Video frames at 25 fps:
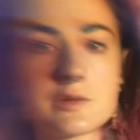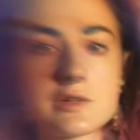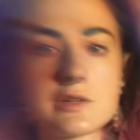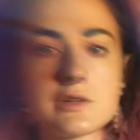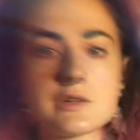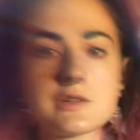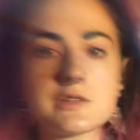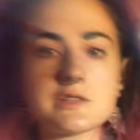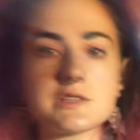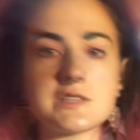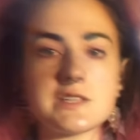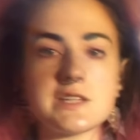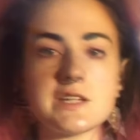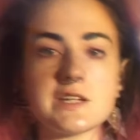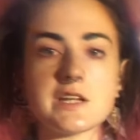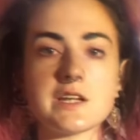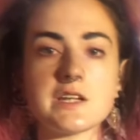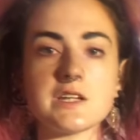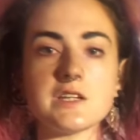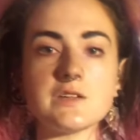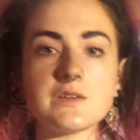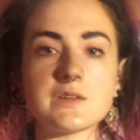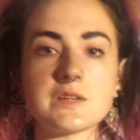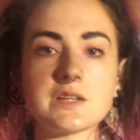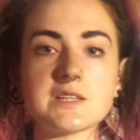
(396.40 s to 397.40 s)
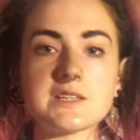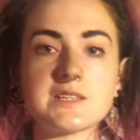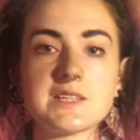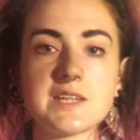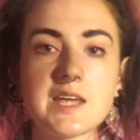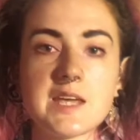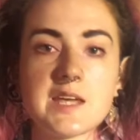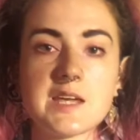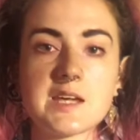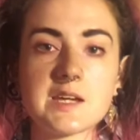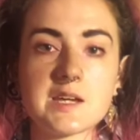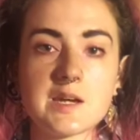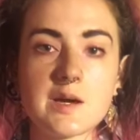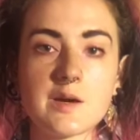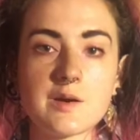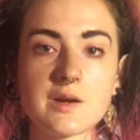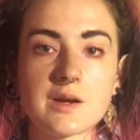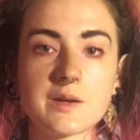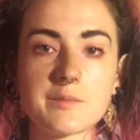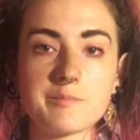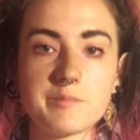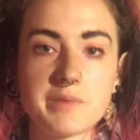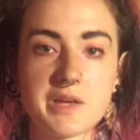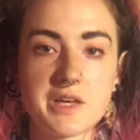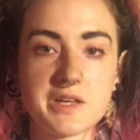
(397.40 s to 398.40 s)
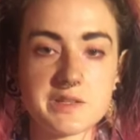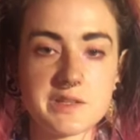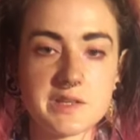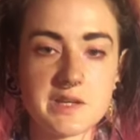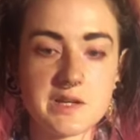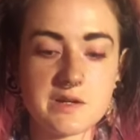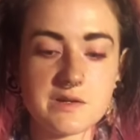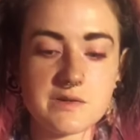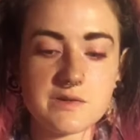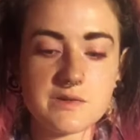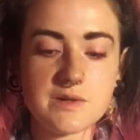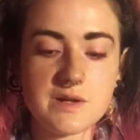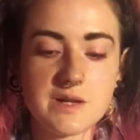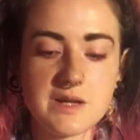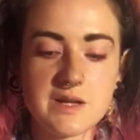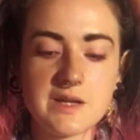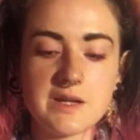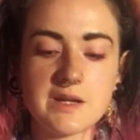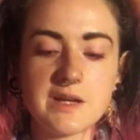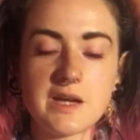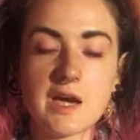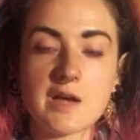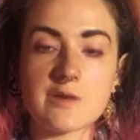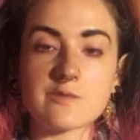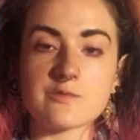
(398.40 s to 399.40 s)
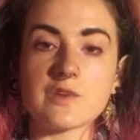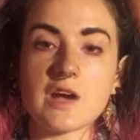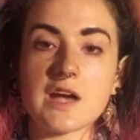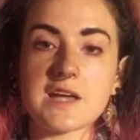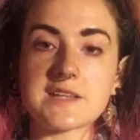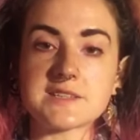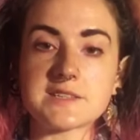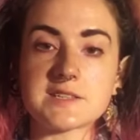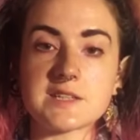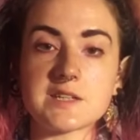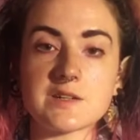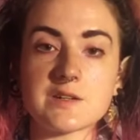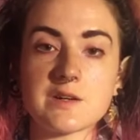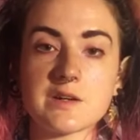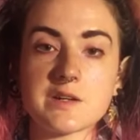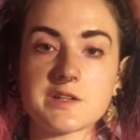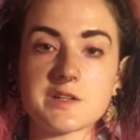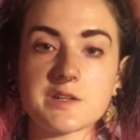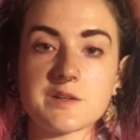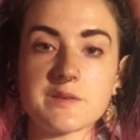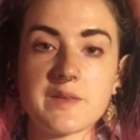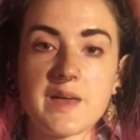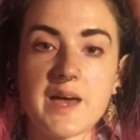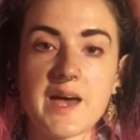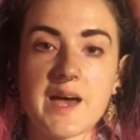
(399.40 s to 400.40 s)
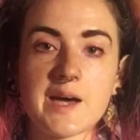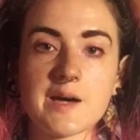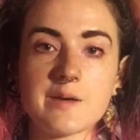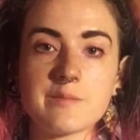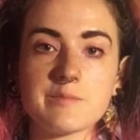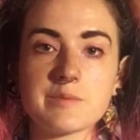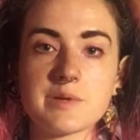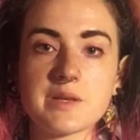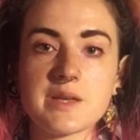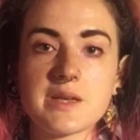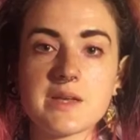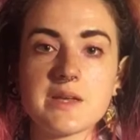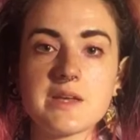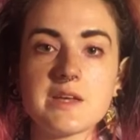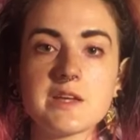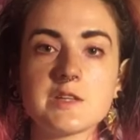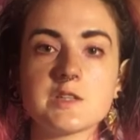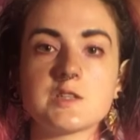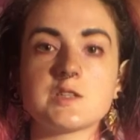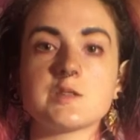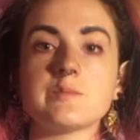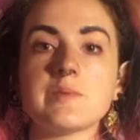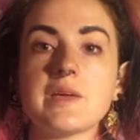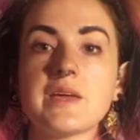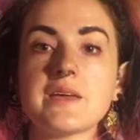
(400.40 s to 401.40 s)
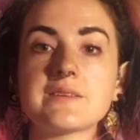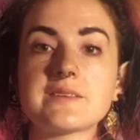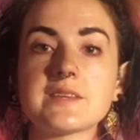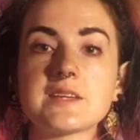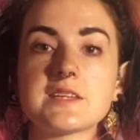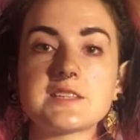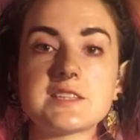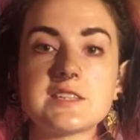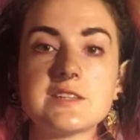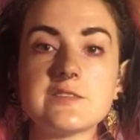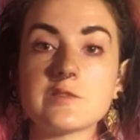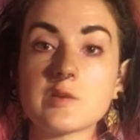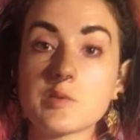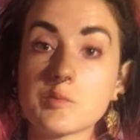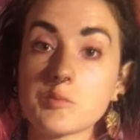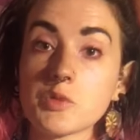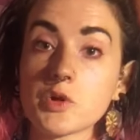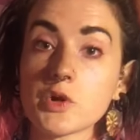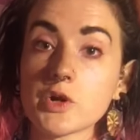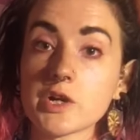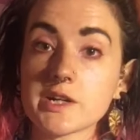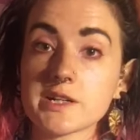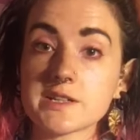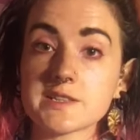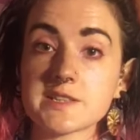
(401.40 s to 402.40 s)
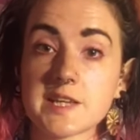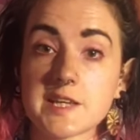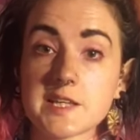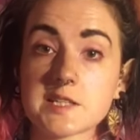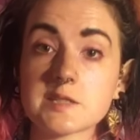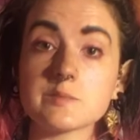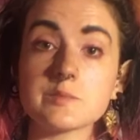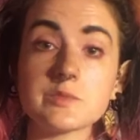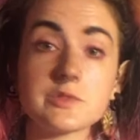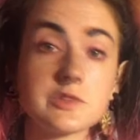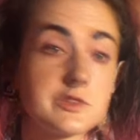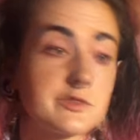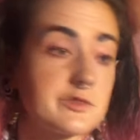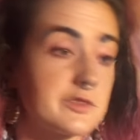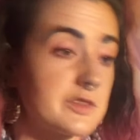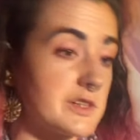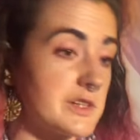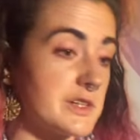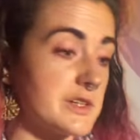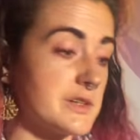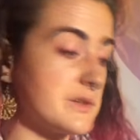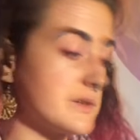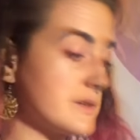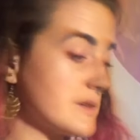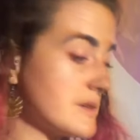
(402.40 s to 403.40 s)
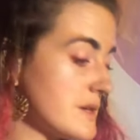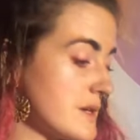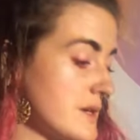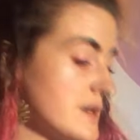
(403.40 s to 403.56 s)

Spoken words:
you're seated, you can take a pillow and rest it on your lap to make this even more accessible for you.